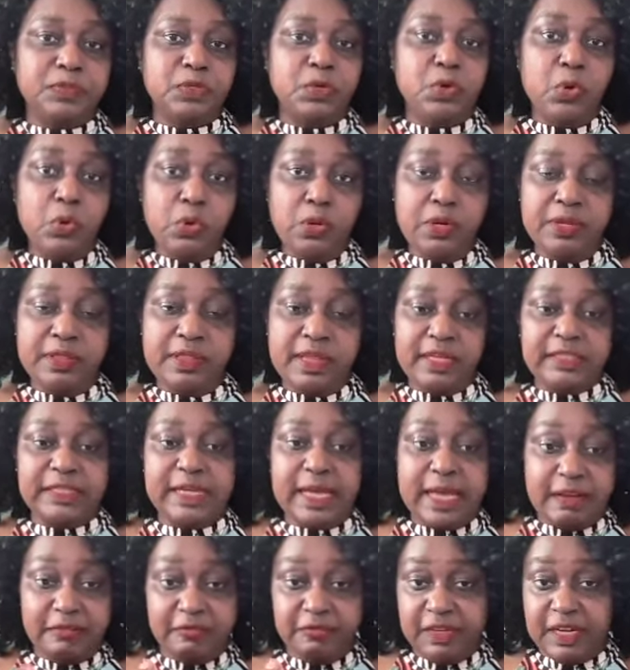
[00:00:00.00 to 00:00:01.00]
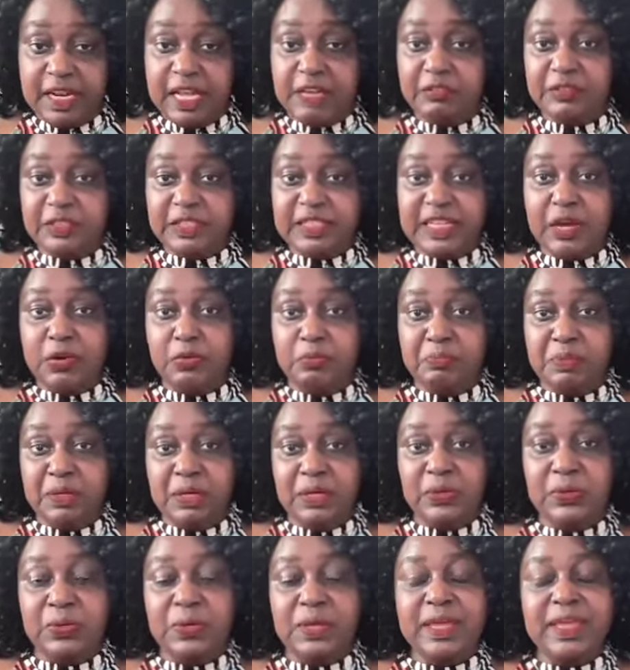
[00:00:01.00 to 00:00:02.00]
code that I have left down
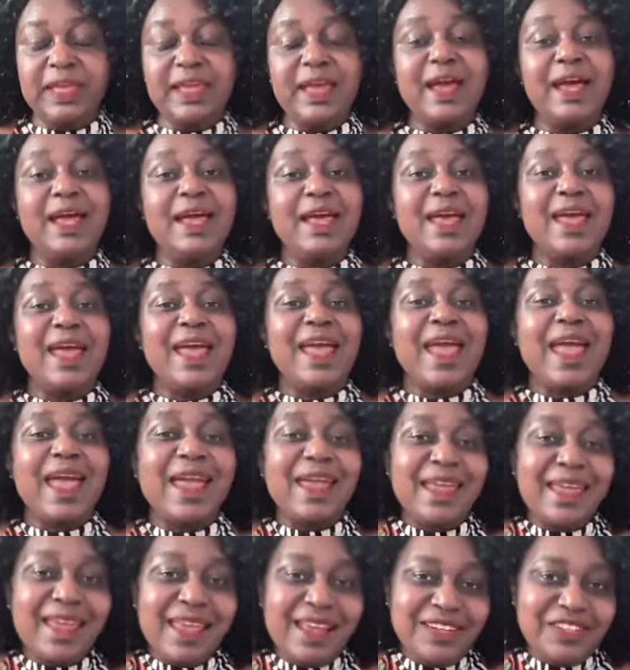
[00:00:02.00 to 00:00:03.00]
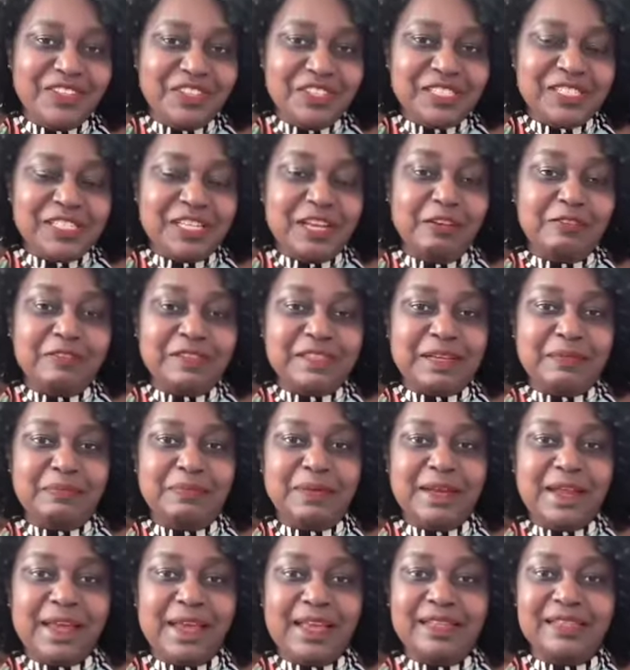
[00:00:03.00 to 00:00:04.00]
below here and get yourself
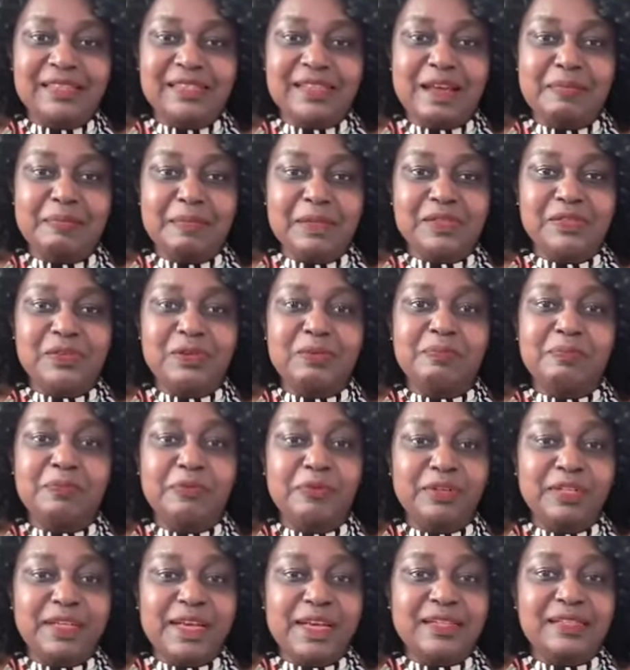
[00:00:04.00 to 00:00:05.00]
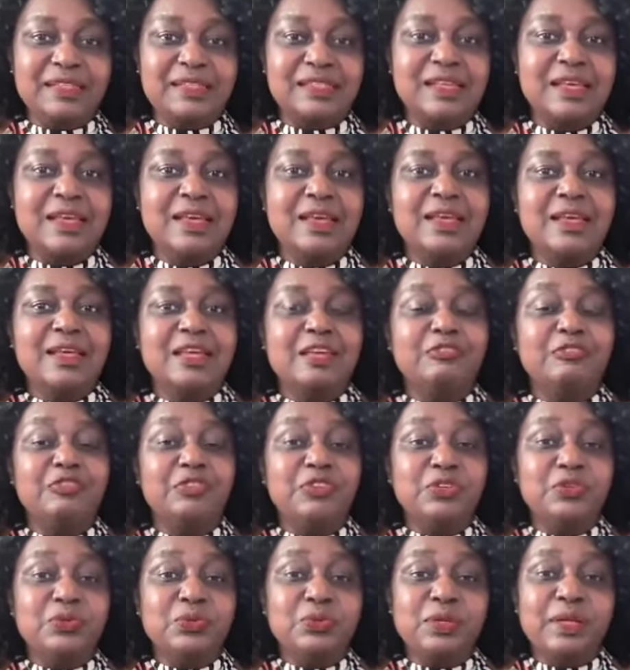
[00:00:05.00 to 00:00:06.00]
some nice Amazon products. If
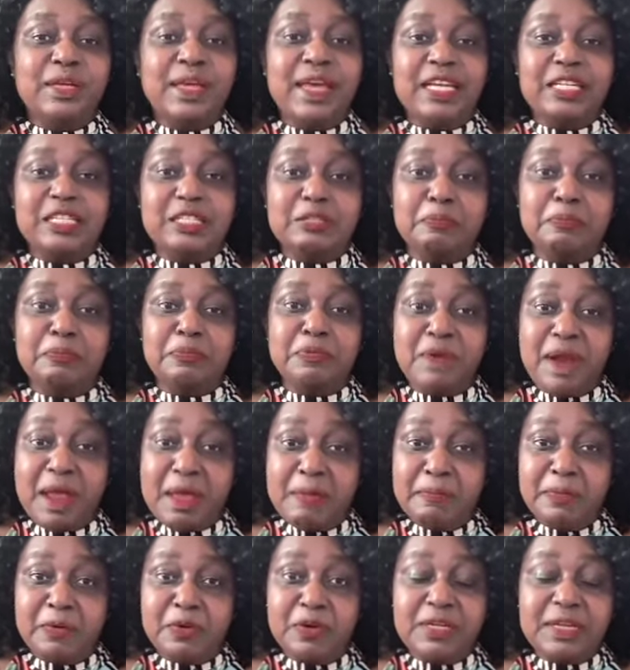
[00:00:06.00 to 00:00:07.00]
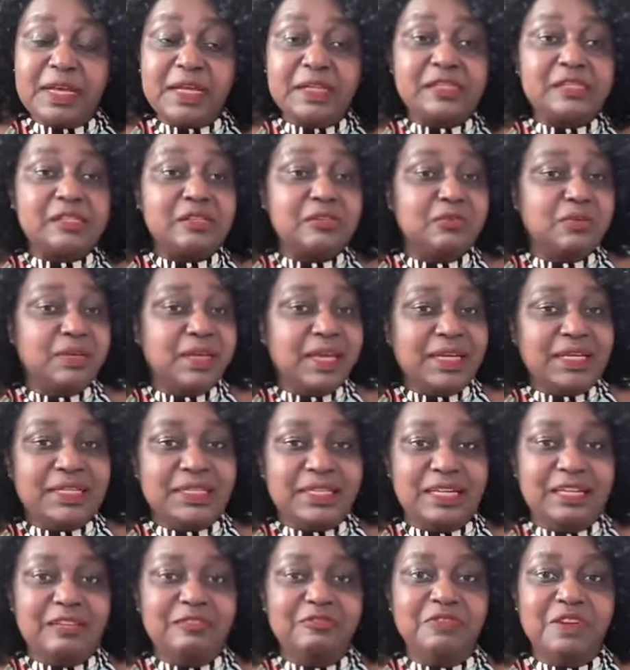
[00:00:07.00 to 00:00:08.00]
you do get Prime products, you
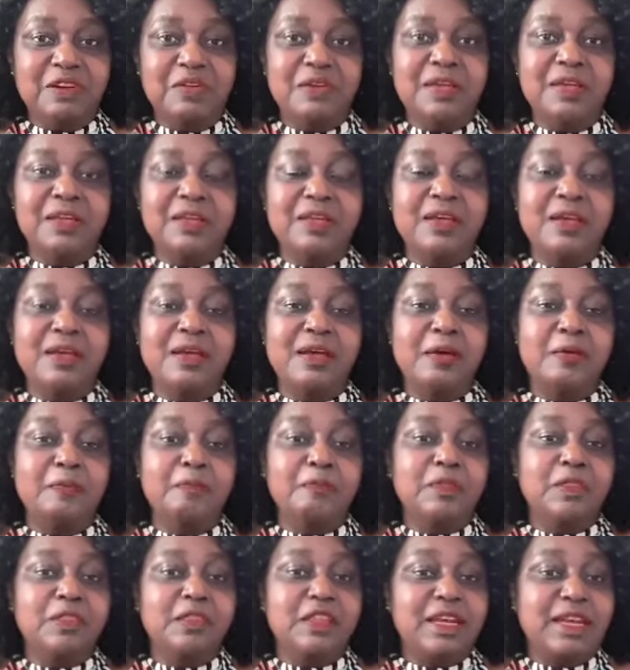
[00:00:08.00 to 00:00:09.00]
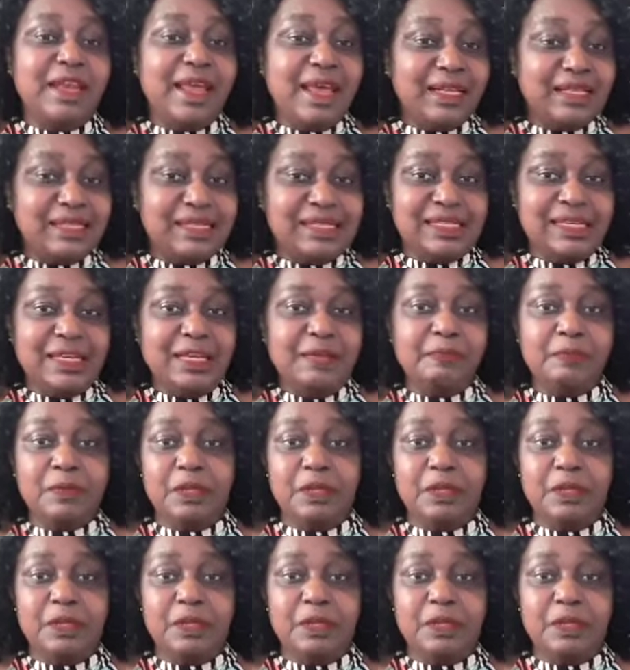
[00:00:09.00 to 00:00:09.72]
get delivery the next day.